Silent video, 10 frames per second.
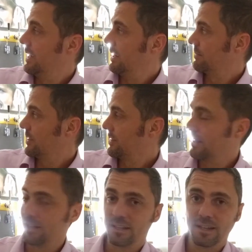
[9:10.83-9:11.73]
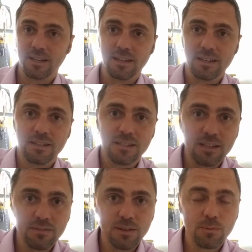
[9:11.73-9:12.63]
I've got the
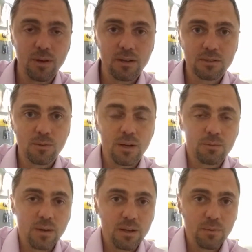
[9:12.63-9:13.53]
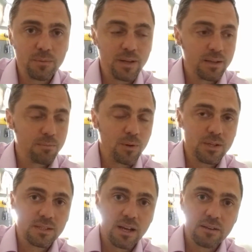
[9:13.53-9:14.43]
TV worked quite well when we had the
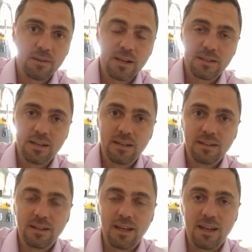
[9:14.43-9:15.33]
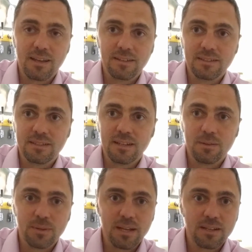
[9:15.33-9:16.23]
boys' night around here, and
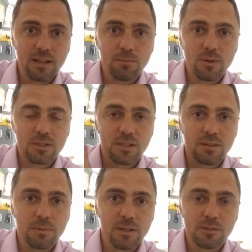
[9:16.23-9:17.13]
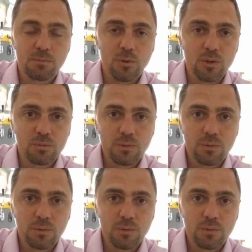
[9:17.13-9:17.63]
we ended up watching a bit of sport.